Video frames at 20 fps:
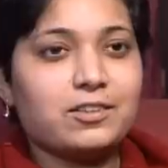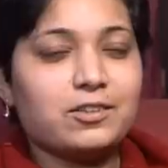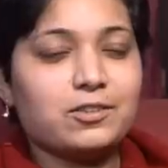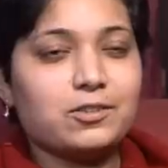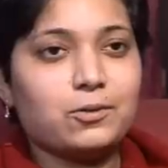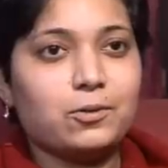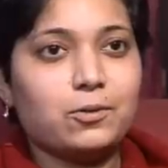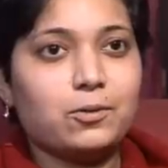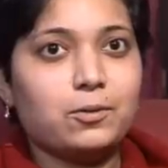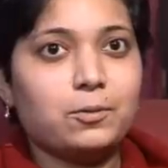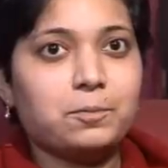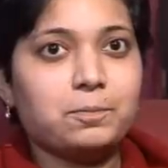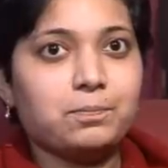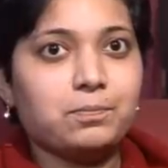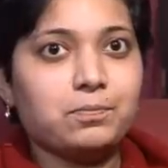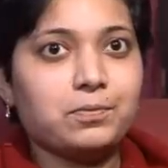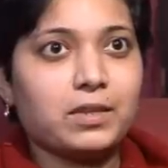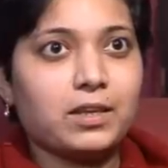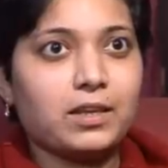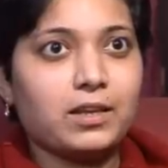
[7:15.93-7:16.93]
So,
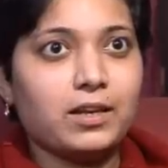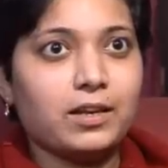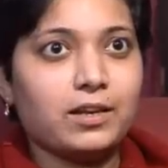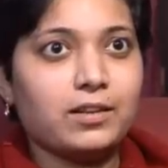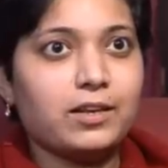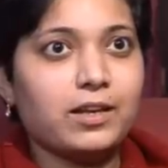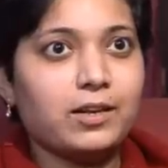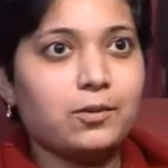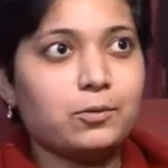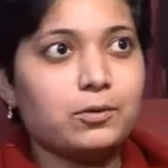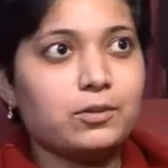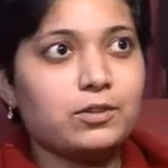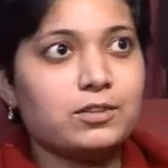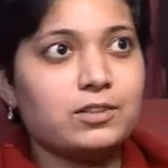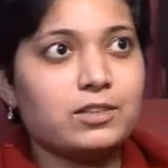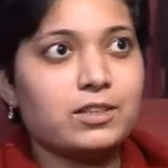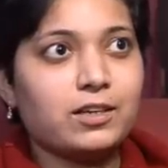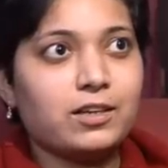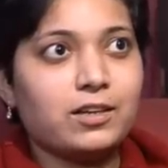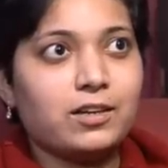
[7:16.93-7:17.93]
yeah, that
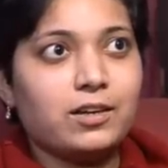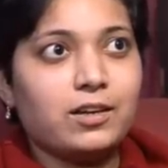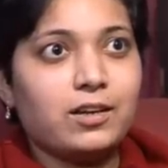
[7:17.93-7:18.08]
was